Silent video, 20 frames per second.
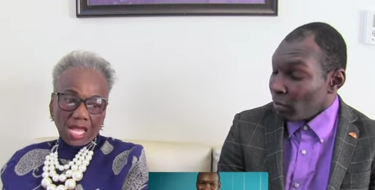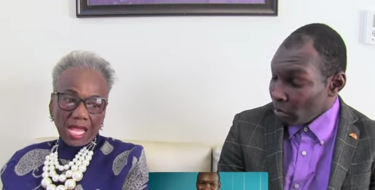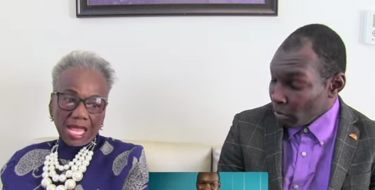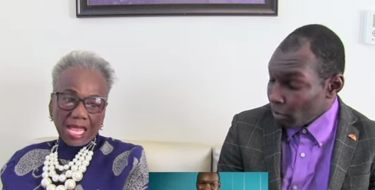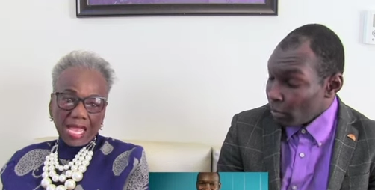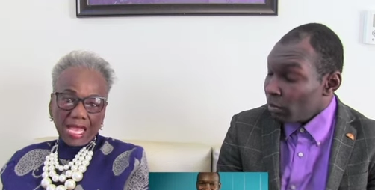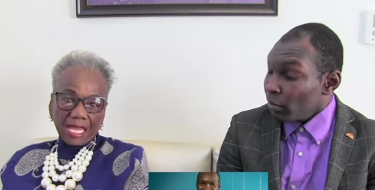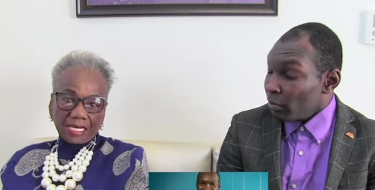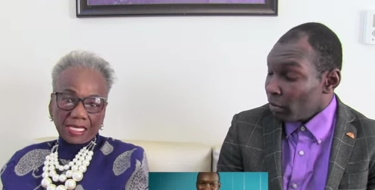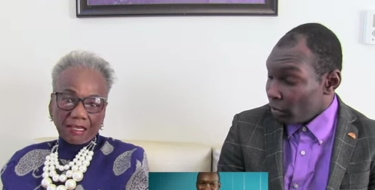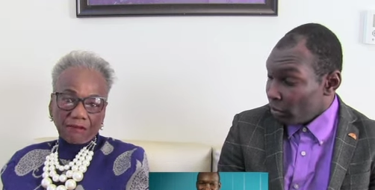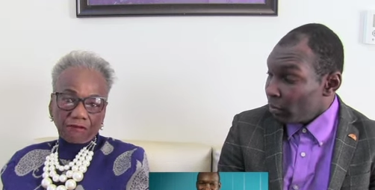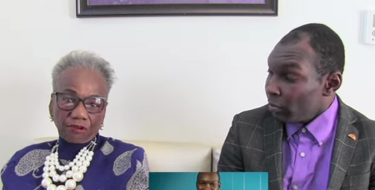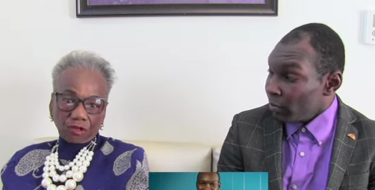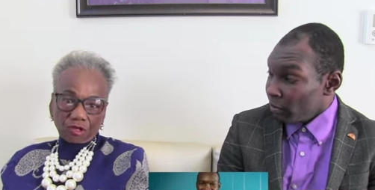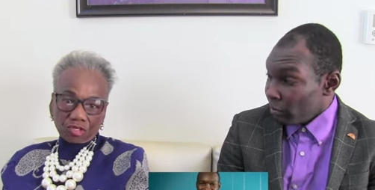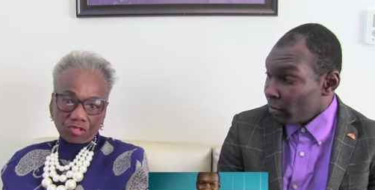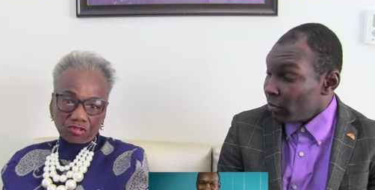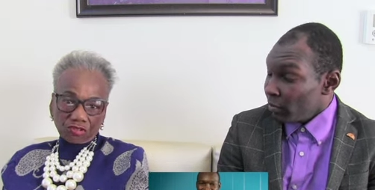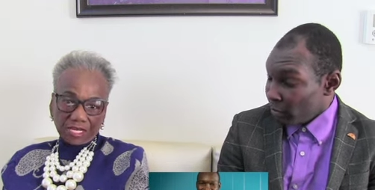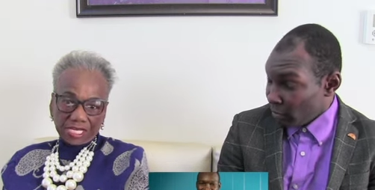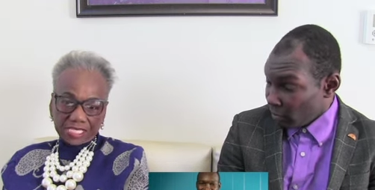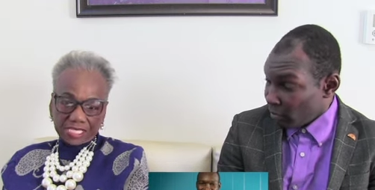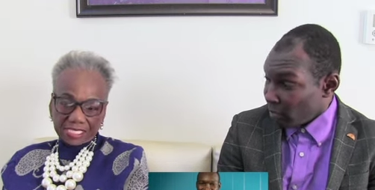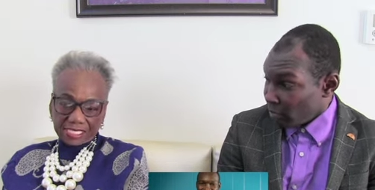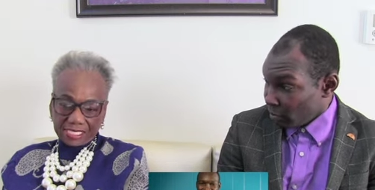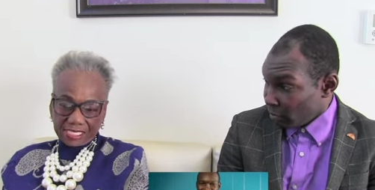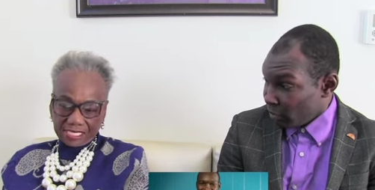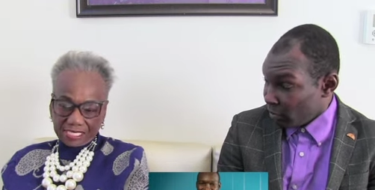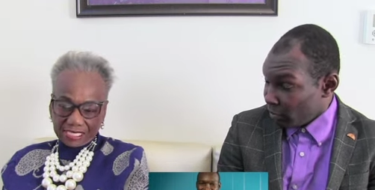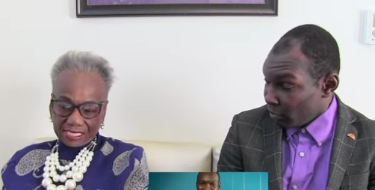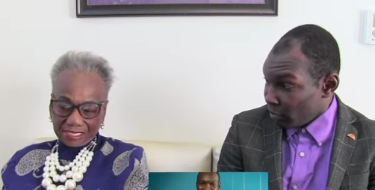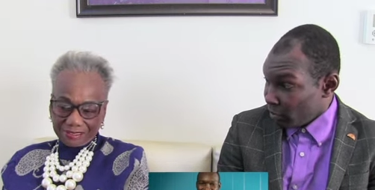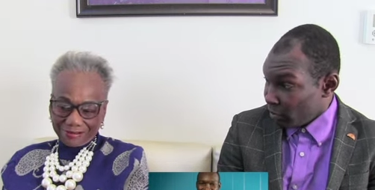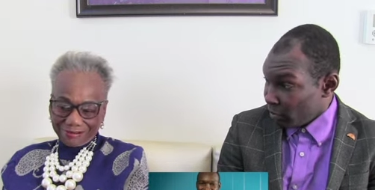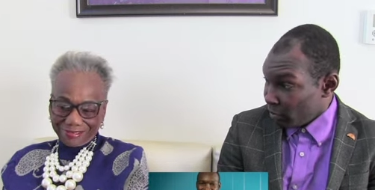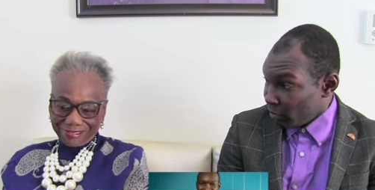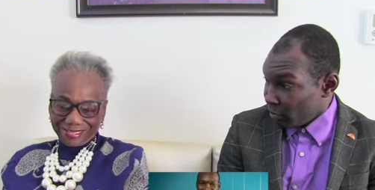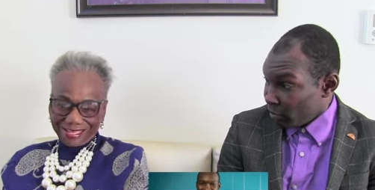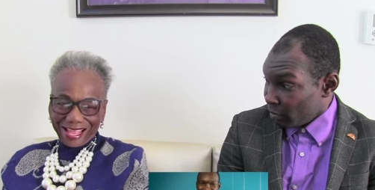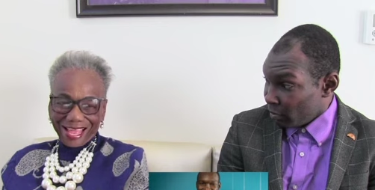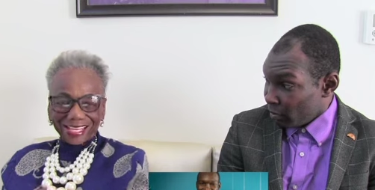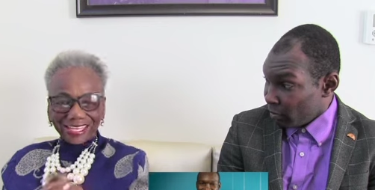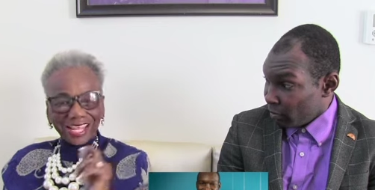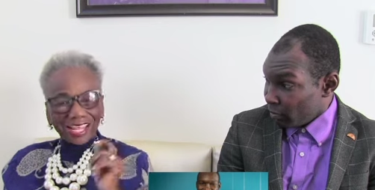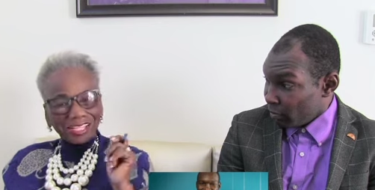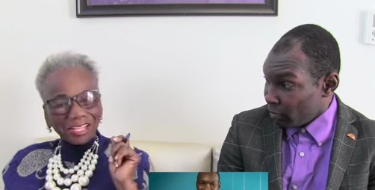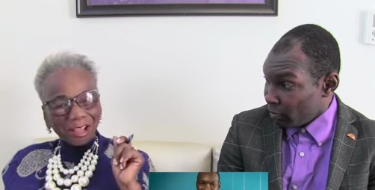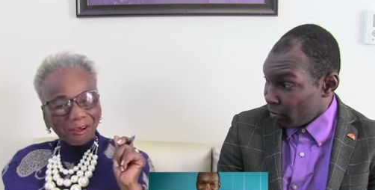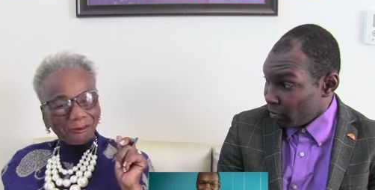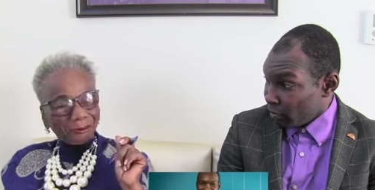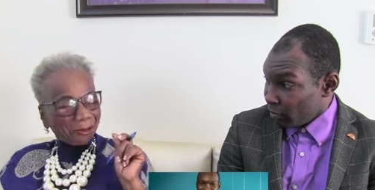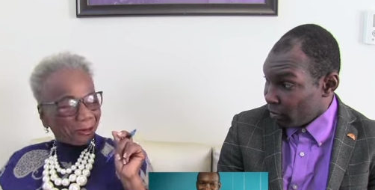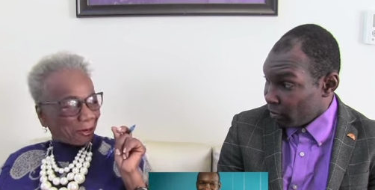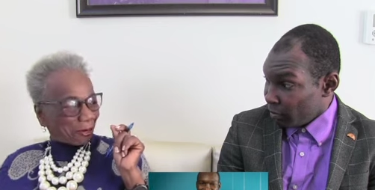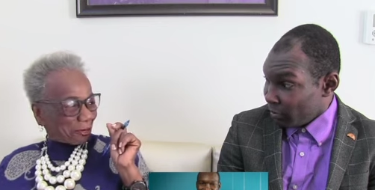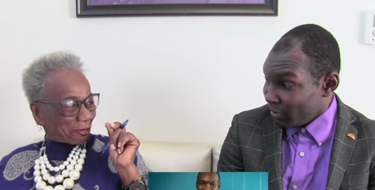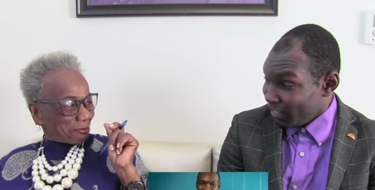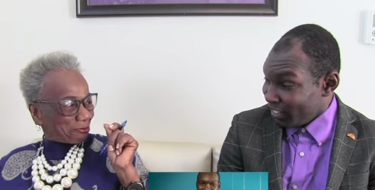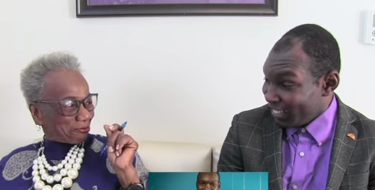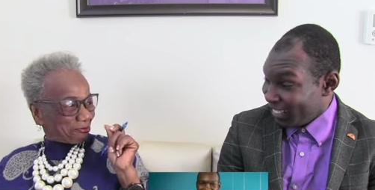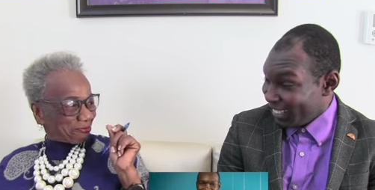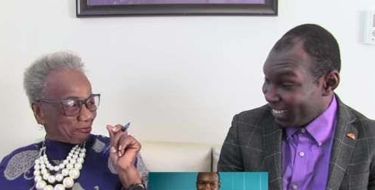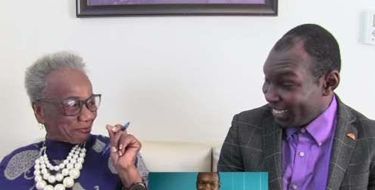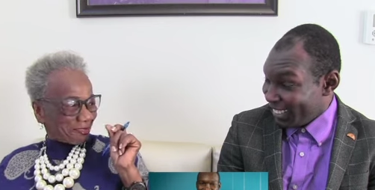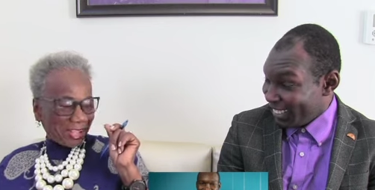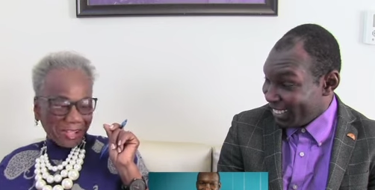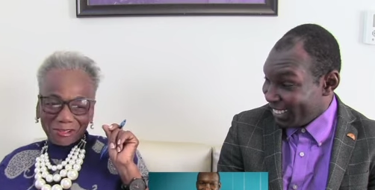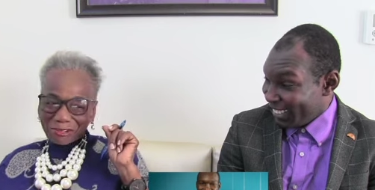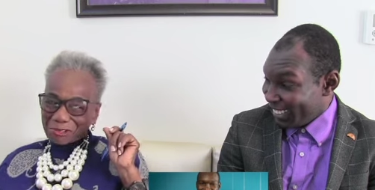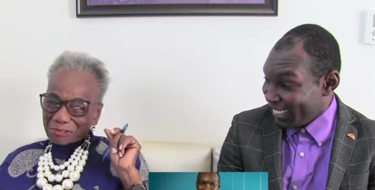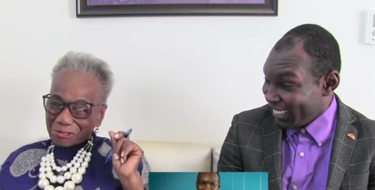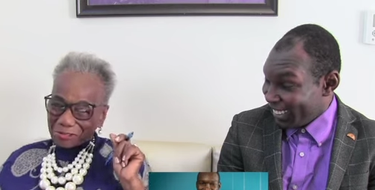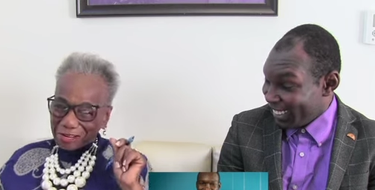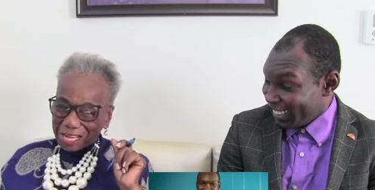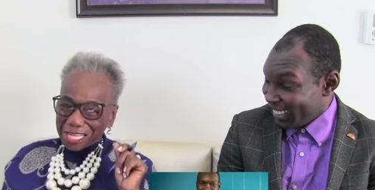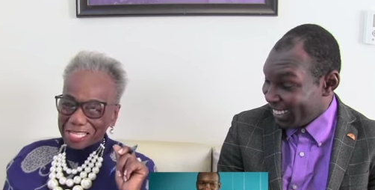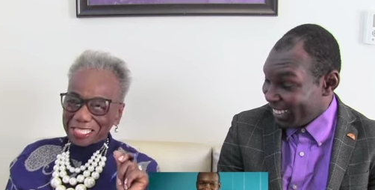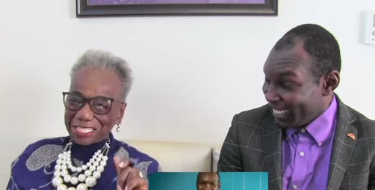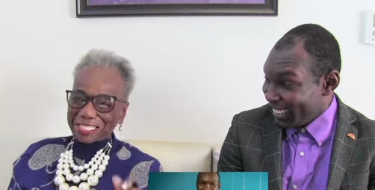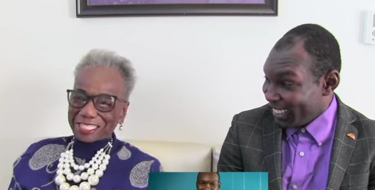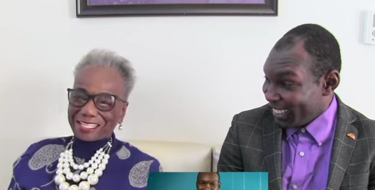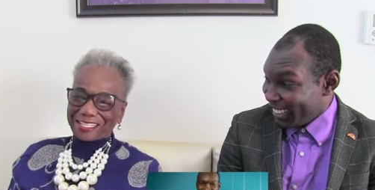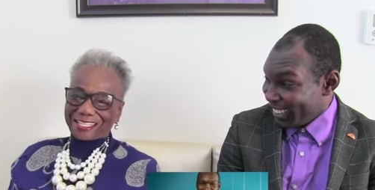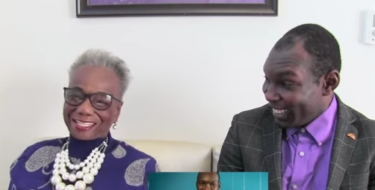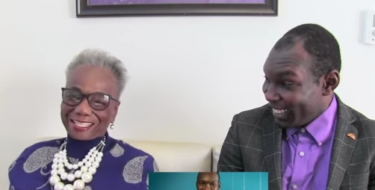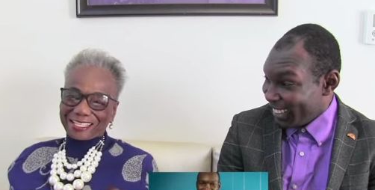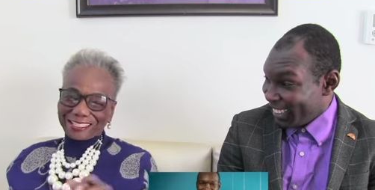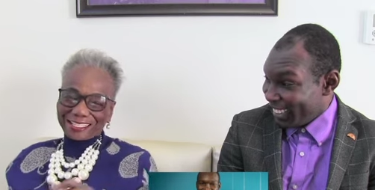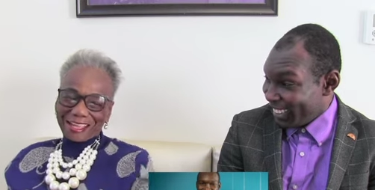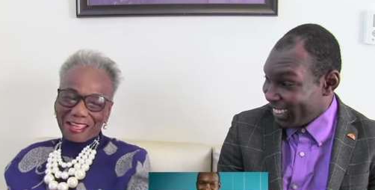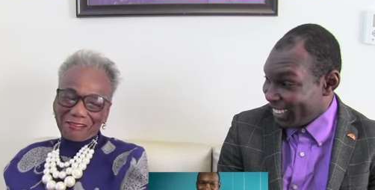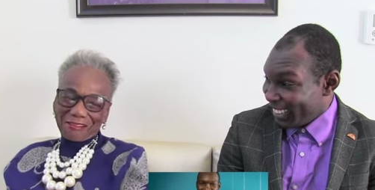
Speaker 1: And if you're a transient, I like that word, transient,